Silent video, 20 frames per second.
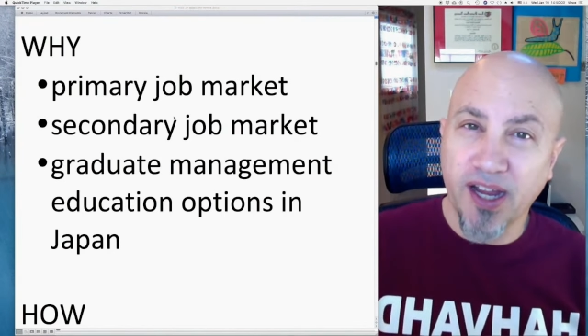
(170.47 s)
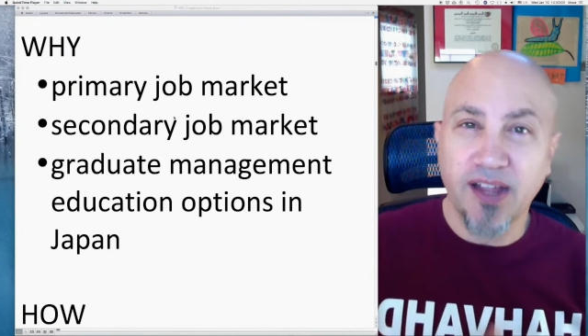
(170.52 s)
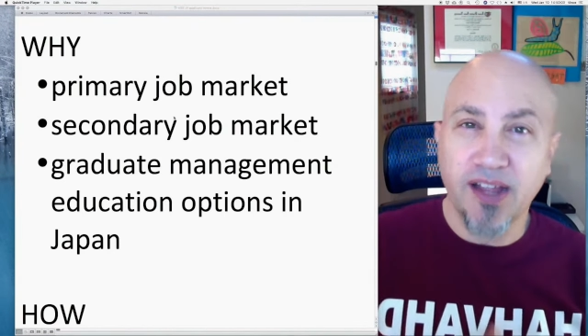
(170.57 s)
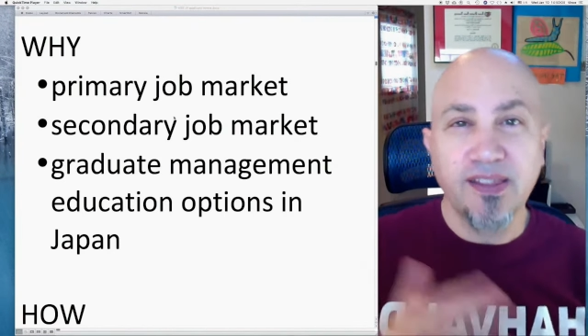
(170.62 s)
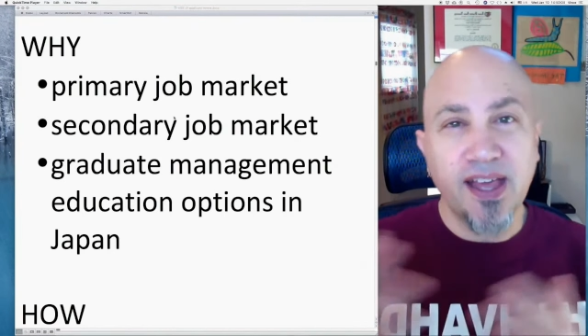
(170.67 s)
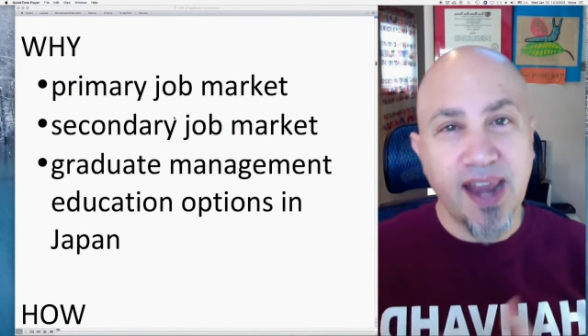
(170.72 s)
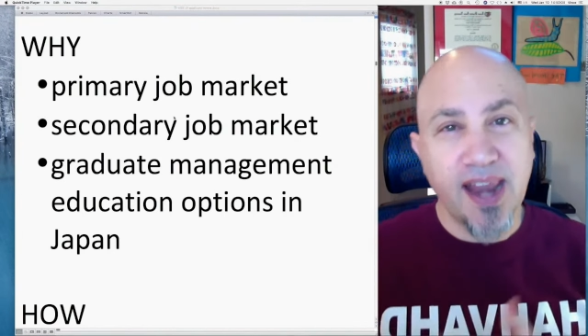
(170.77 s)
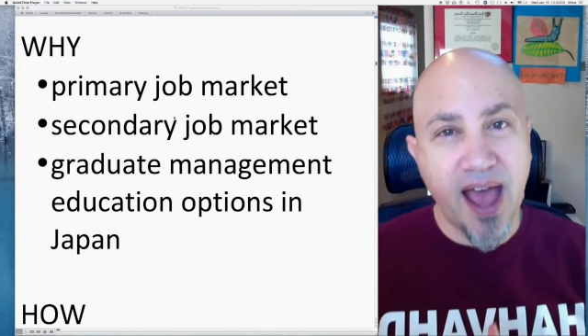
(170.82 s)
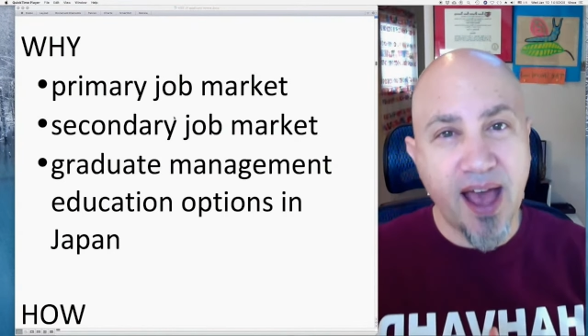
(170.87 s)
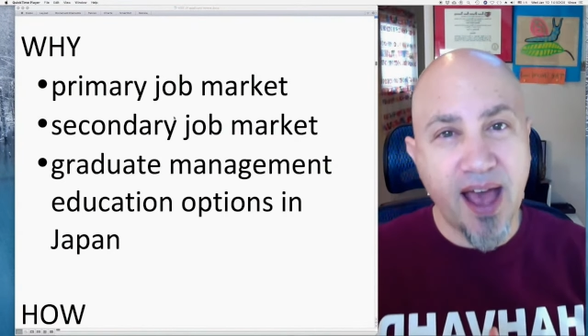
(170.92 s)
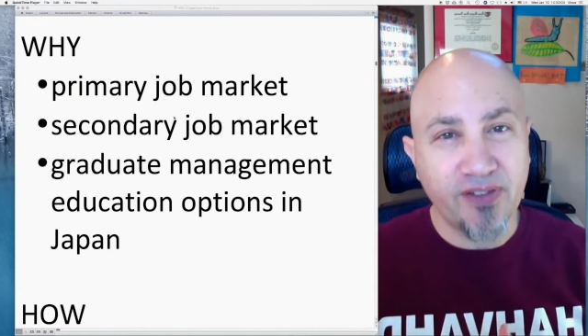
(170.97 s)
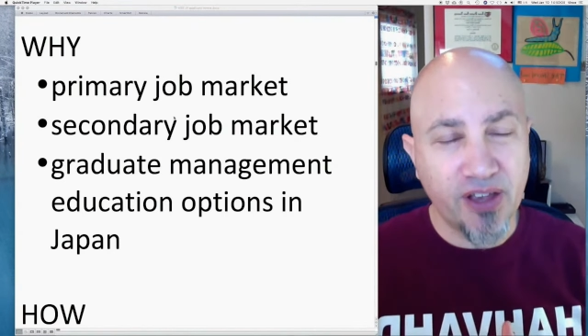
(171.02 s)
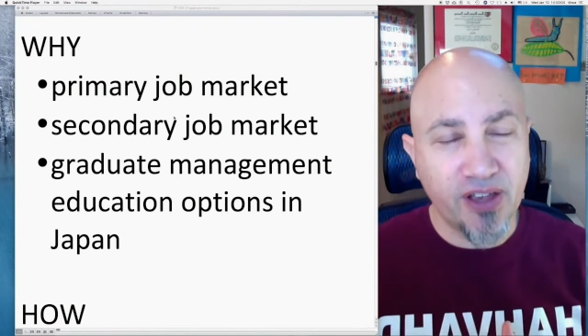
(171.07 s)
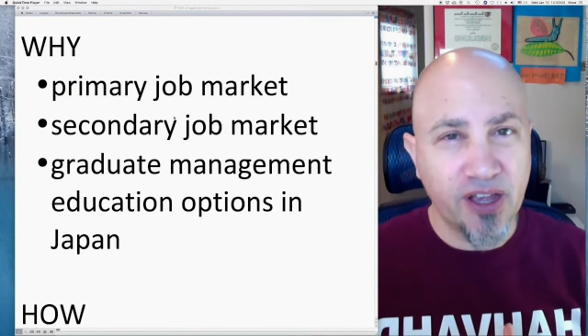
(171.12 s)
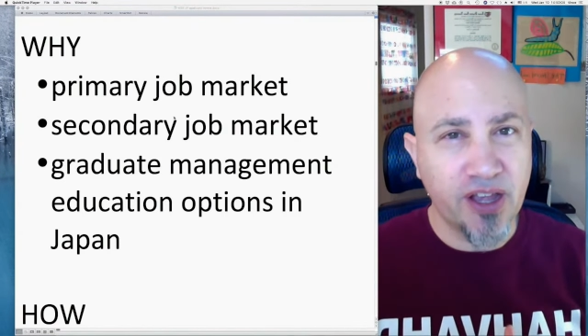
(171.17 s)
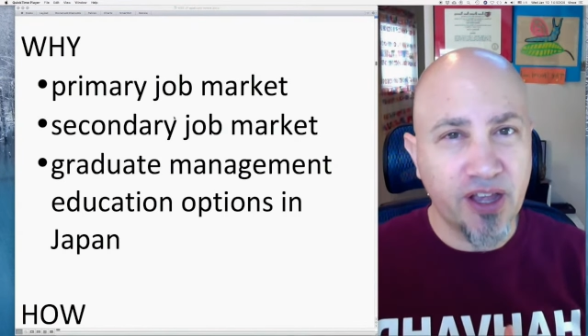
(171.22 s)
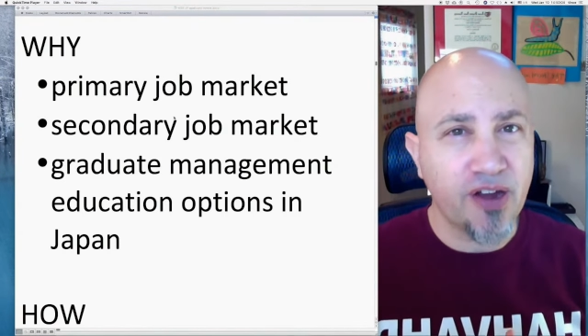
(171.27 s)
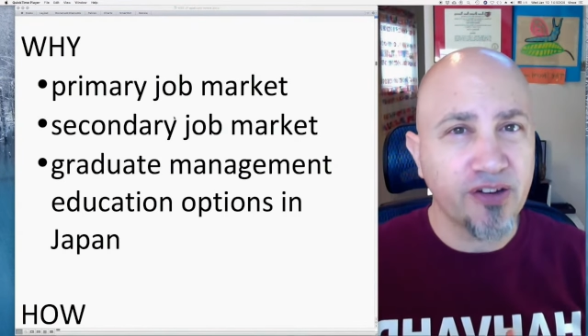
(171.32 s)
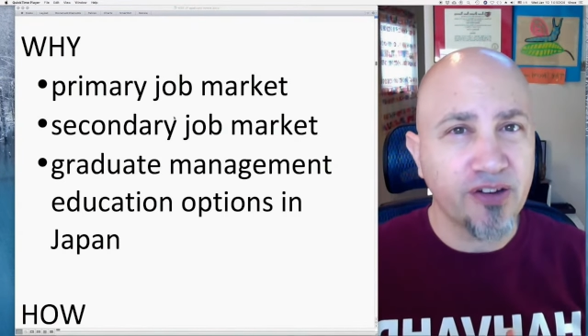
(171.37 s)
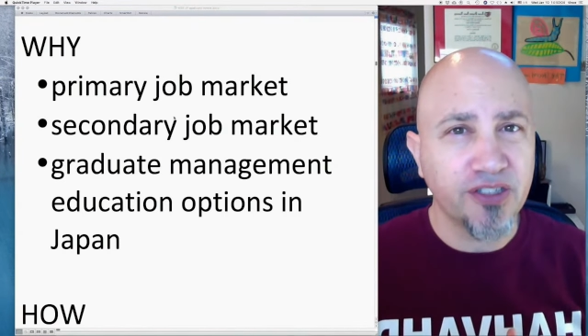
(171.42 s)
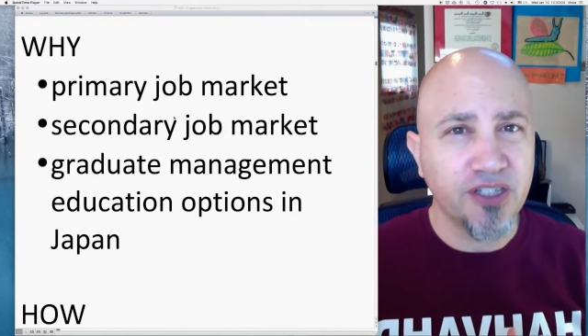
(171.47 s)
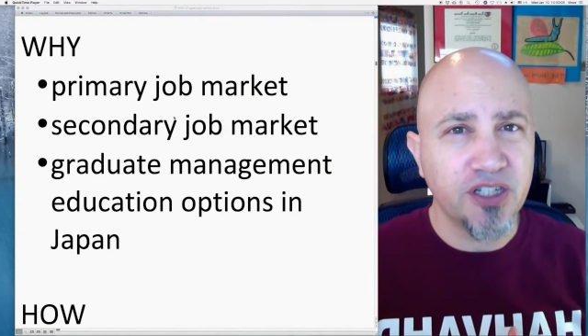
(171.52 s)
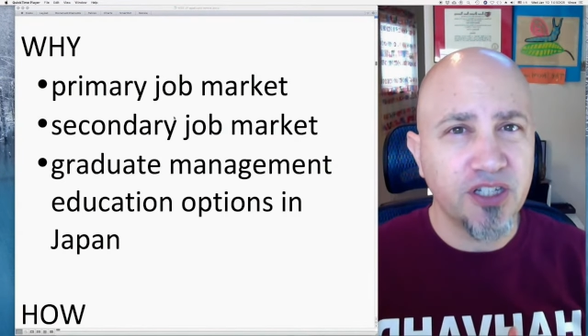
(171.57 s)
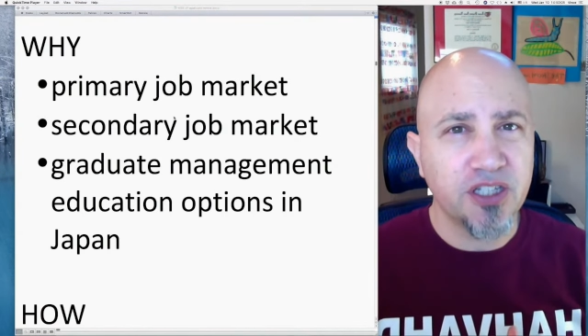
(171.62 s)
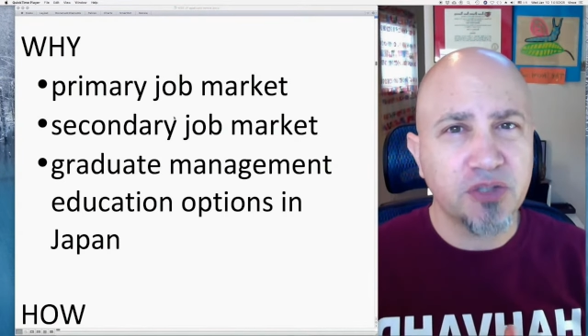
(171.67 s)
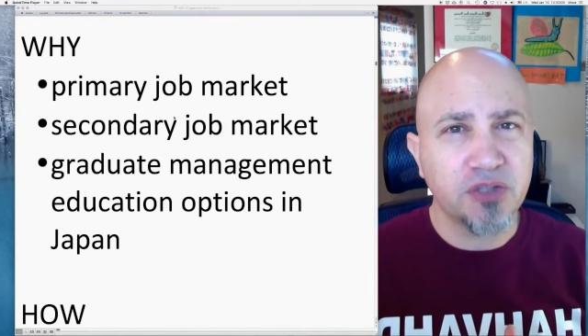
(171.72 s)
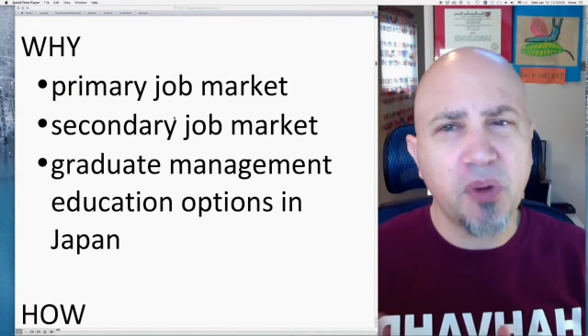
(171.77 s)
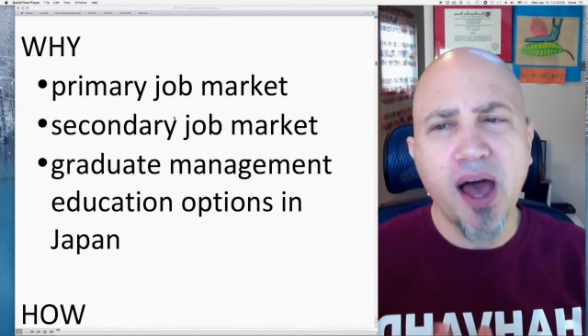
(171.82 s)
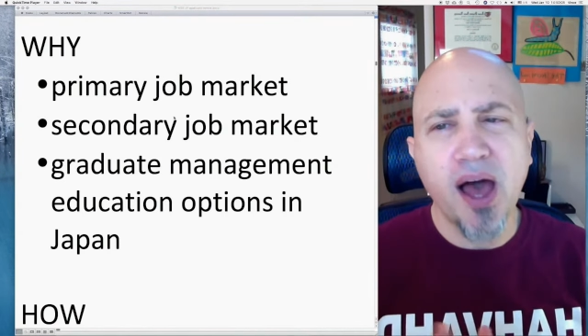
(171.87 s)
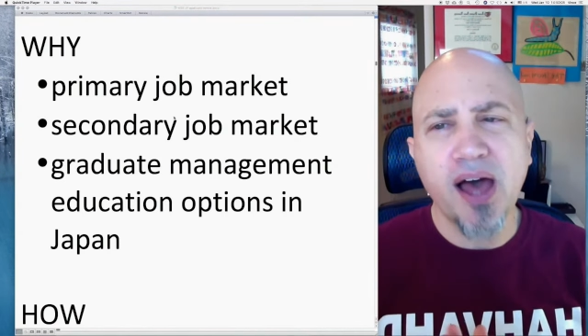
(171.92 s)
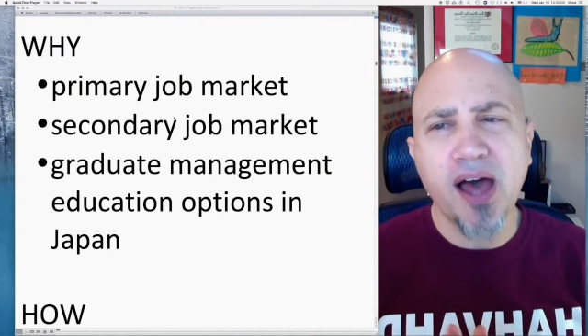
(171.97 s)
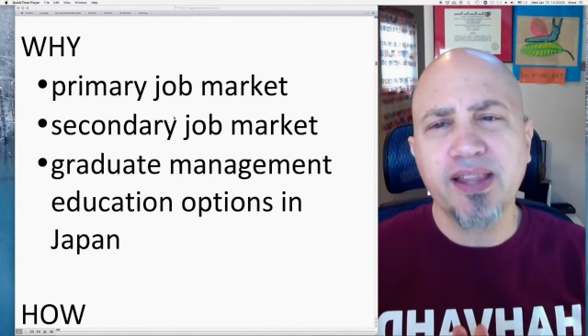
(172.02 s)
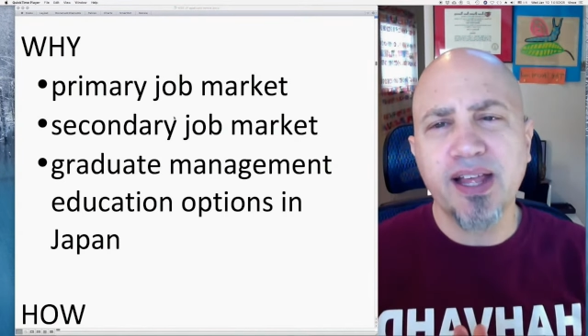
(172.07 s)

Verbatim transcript: and then having a guaranteed spot,